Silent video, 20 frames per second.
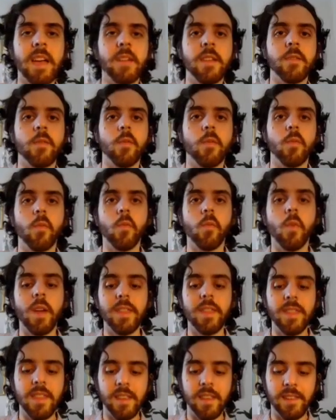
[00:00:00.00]
And
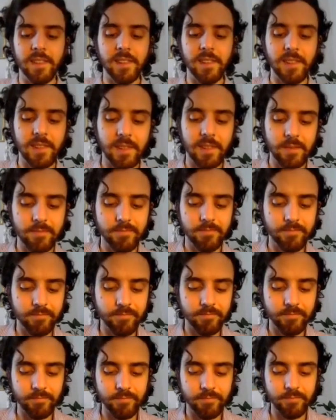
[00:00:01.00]
what this
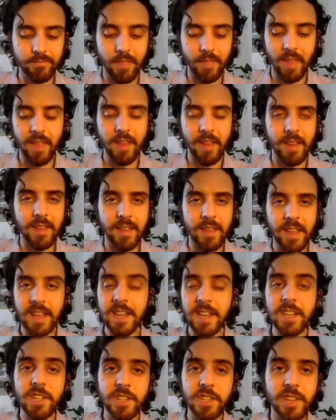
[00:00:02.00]

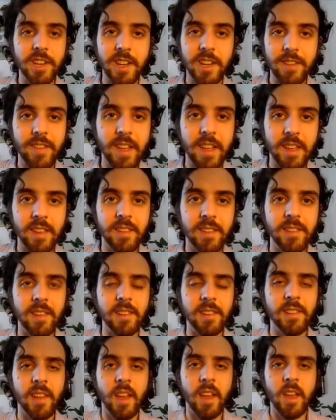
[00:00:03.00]
initiative is,
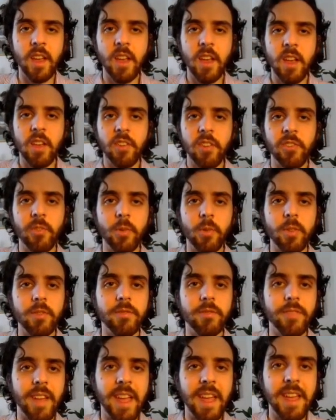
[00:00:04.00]
is sort
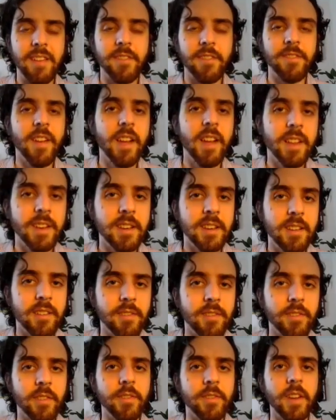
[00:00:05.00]
of a fund
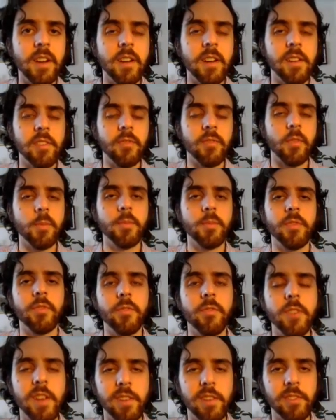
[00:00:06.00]
for various forms
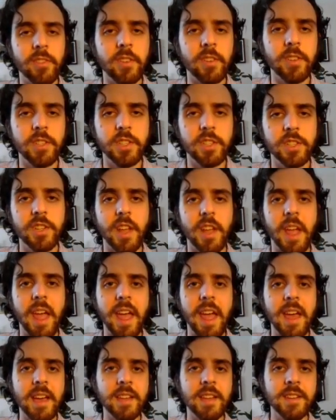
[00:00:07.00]
of research
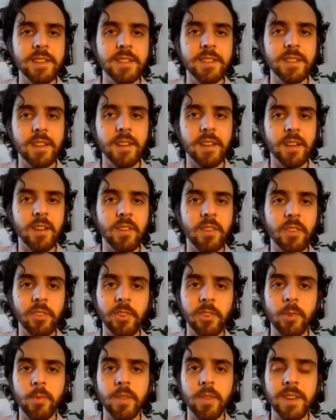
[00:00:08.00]
and
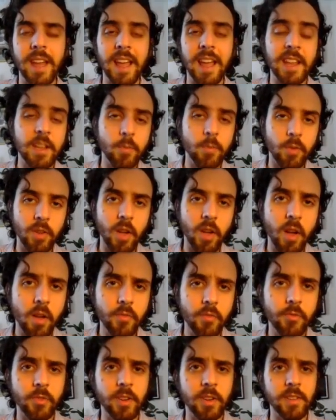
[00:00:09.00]
also an annual
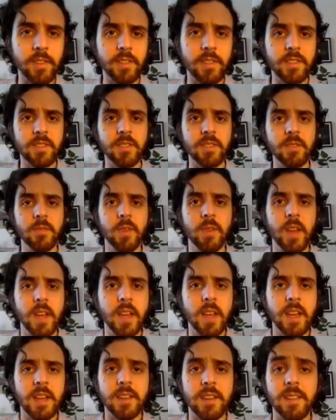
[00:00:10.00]
conference to
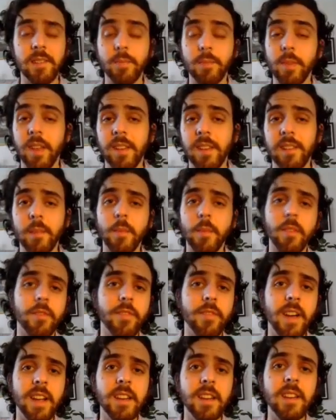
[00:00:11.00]
display some of the
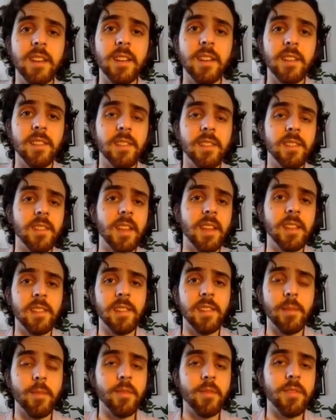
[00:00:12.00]
findings and
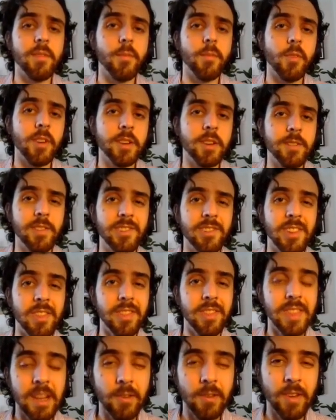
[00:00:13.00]
some of the more interesting
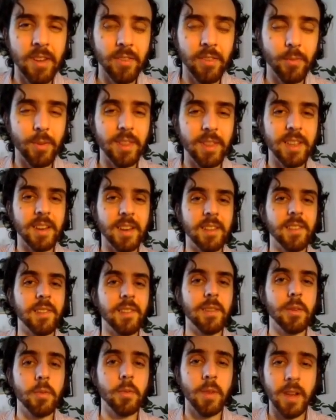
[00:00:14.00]
theories related
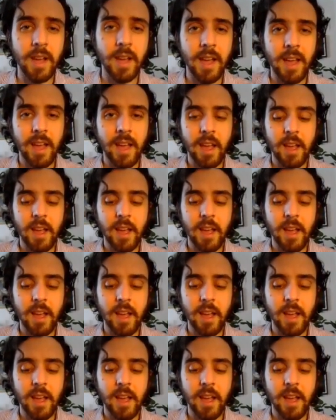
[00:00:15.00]
to